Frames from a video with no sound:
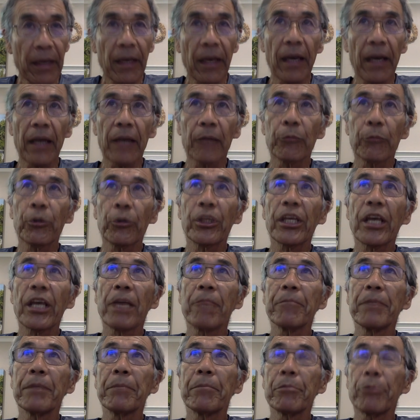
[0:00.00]
And we
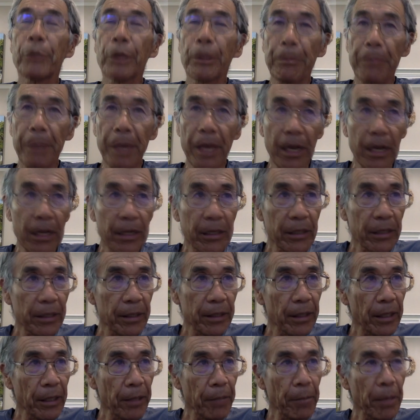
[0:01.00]
can be prepared,
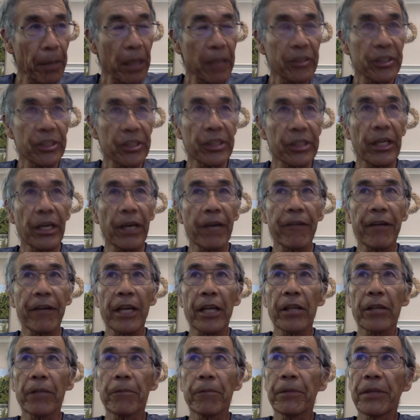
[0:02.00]
imagine
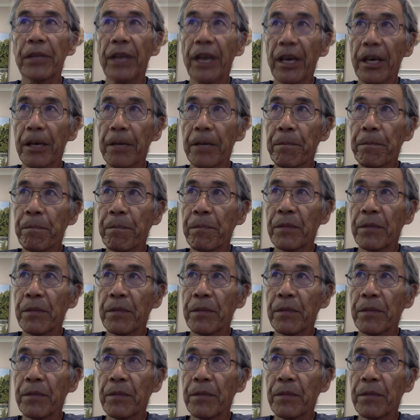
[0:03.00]
ahead of time,